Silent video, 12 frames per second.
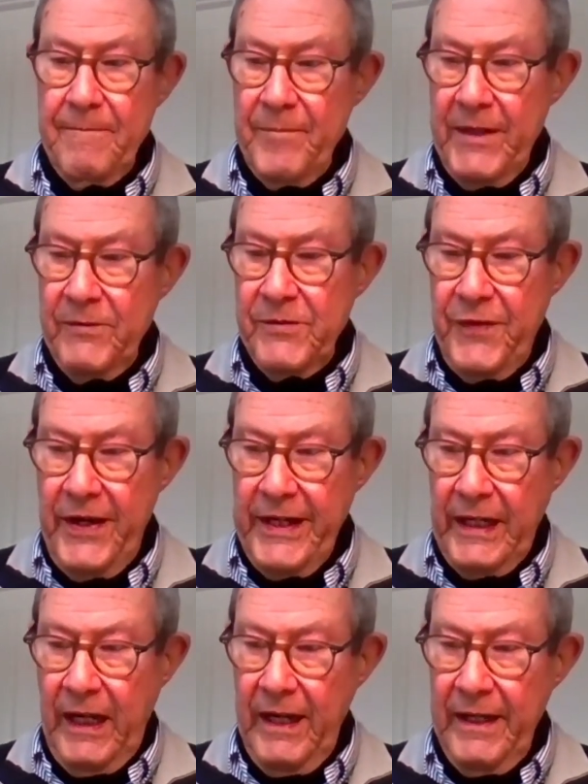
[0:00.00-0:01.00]
it was very
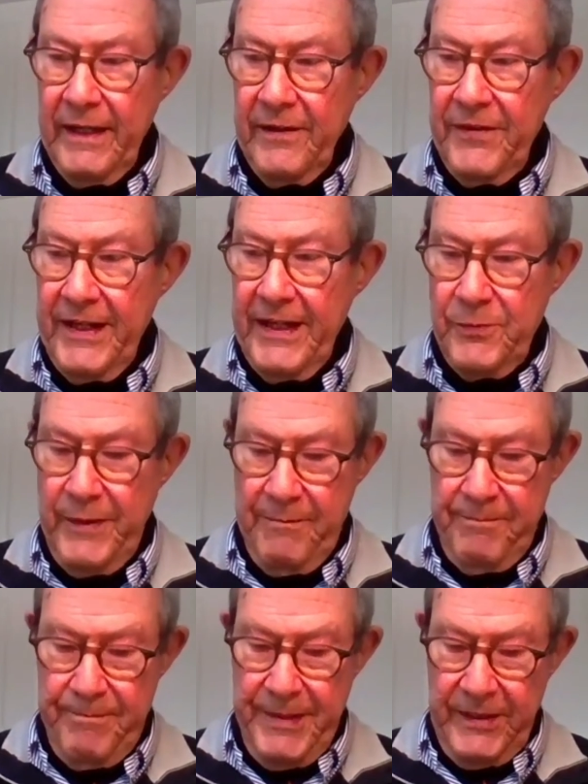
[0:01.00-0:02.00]
clear that as we
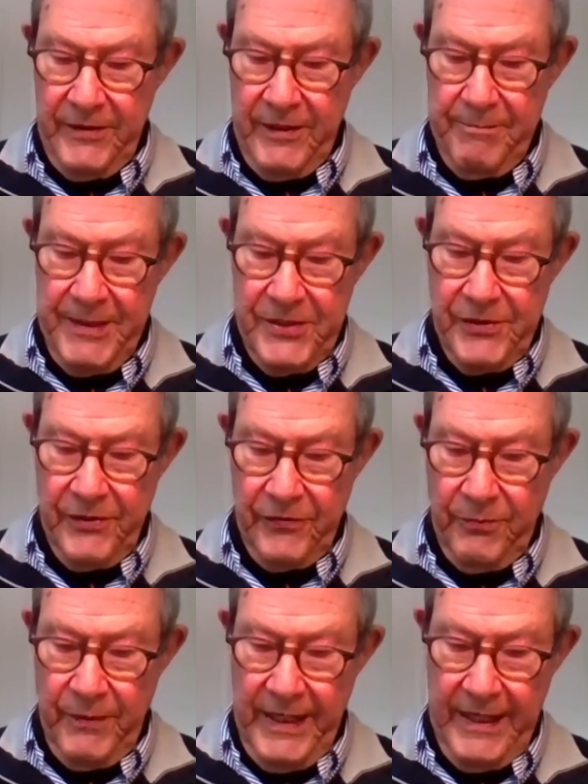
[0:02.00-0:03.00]
built the
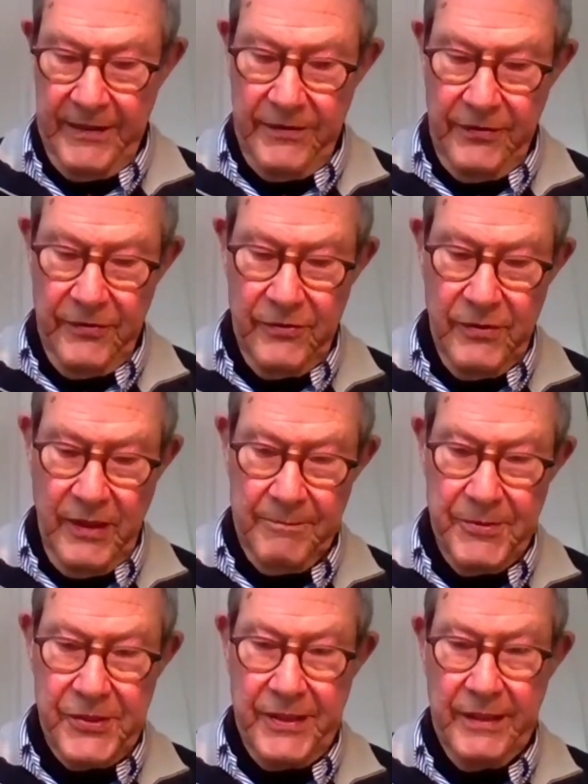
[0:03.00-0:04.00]
business, we had to
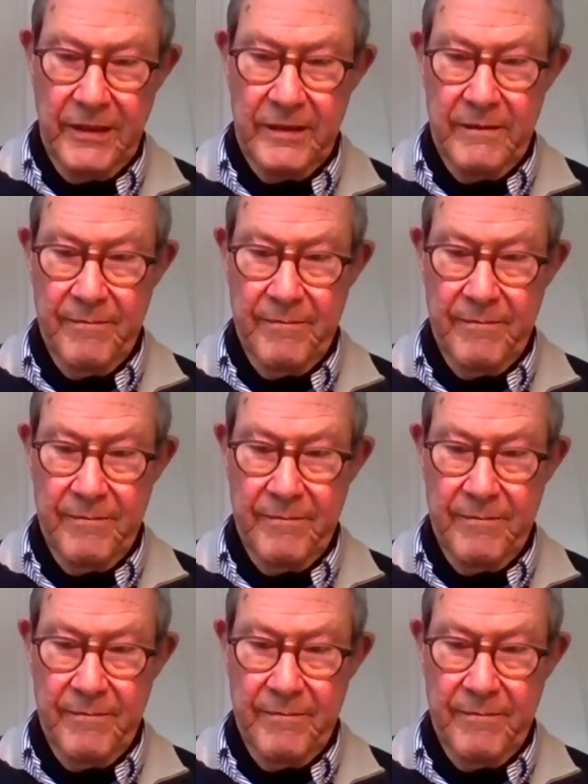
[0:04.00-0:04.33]
upskill.